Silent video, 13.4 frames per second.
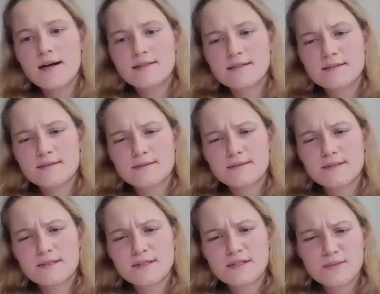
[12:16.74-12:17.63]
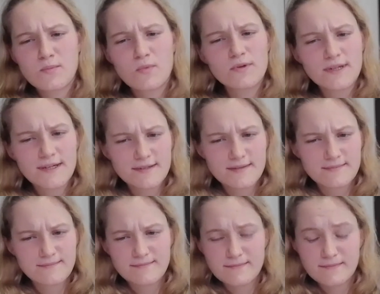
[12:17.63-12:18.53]
so it's more like
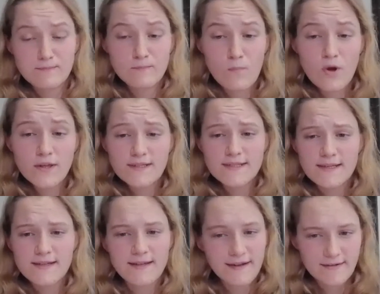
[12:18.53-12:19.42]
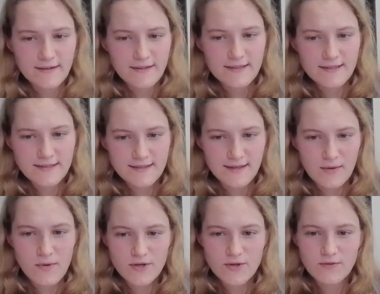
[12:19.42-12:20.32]
models are there. It's the
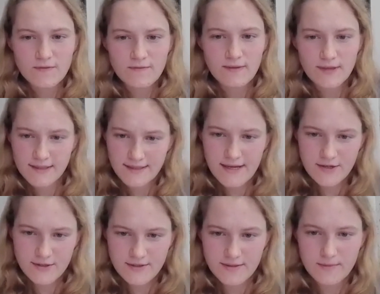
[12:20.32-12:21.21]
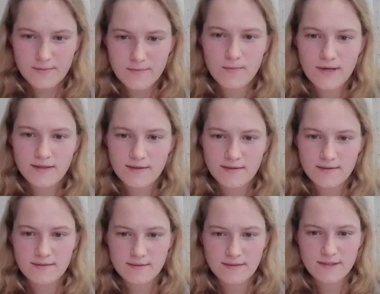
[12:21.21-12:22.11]
question of validation,
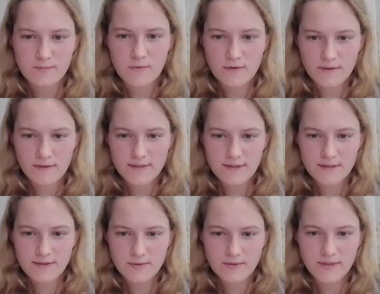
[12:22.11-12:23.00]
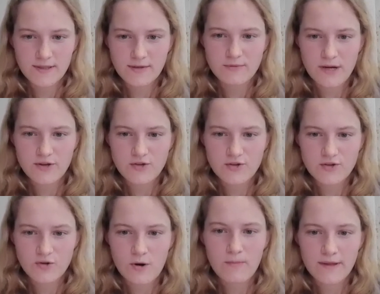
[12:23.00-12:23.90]
whether these models are doing a great
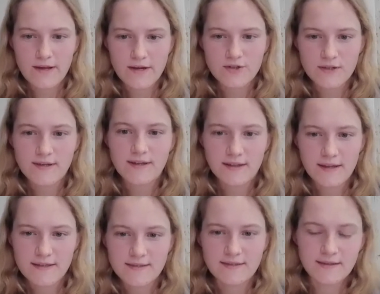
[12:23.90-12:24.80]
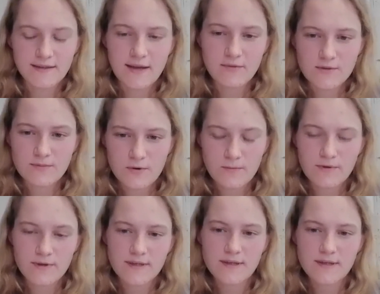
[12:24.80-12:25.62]
job and actually analyzing the language properly.